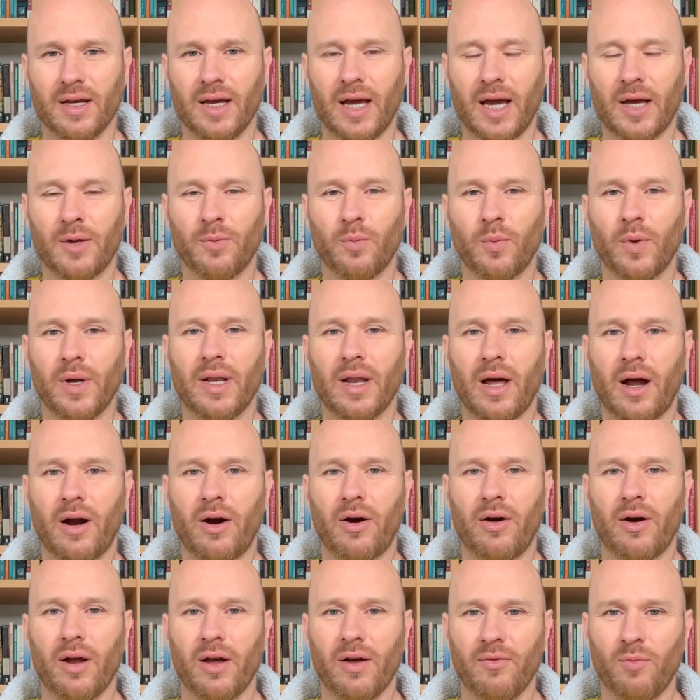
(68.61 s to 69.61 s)
And when
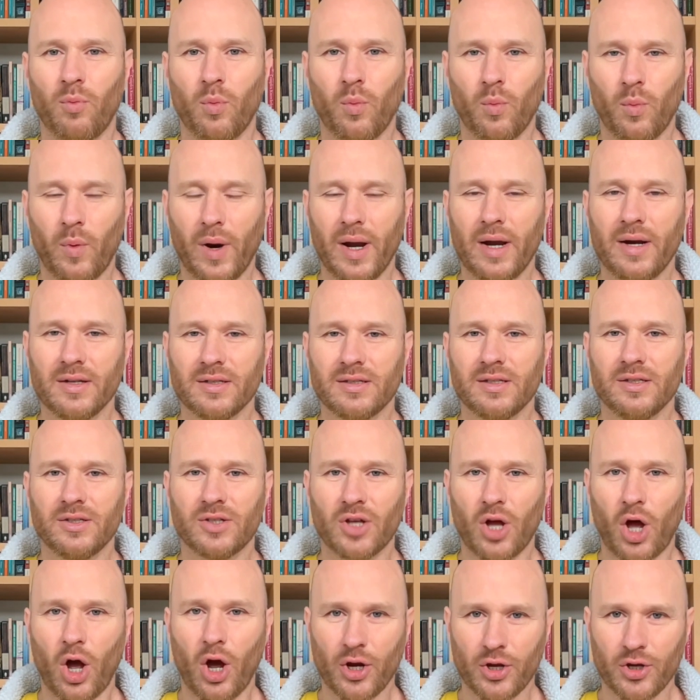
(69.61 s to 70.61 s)
our awareness is
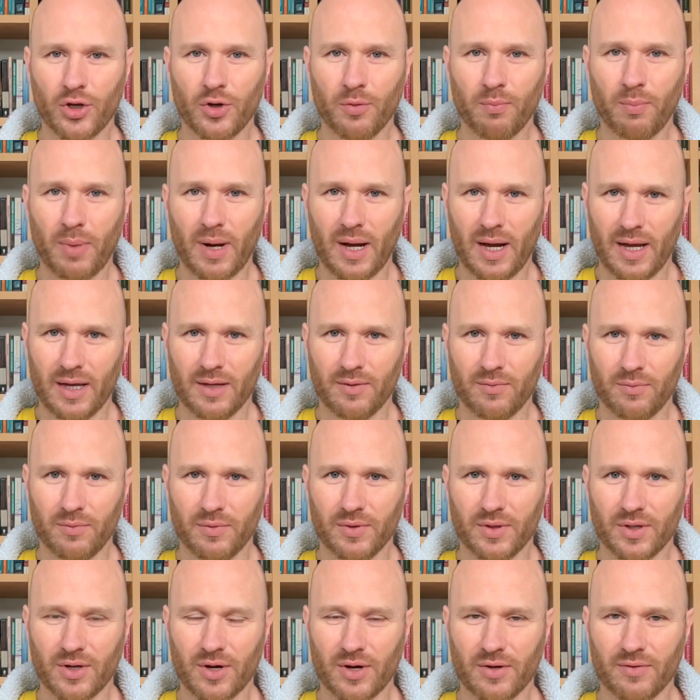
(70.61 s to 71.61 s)
occupied
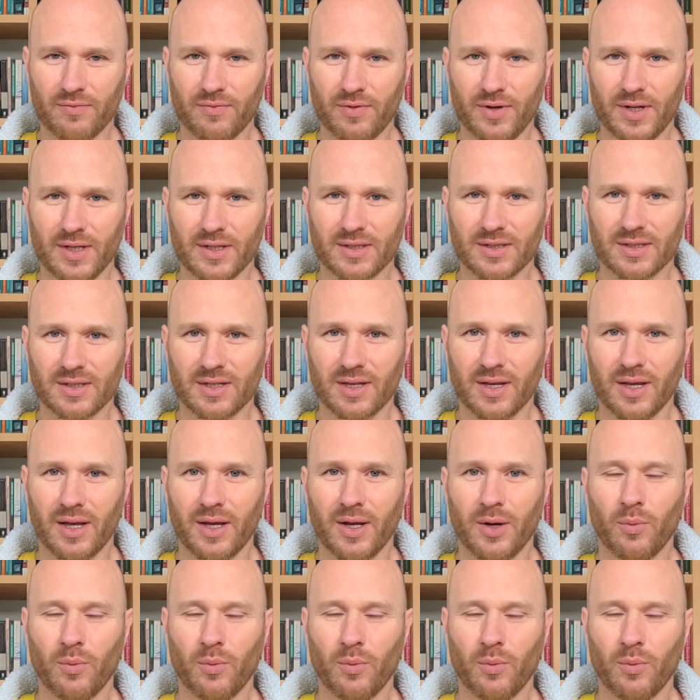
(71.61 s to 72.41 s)
with conflicts,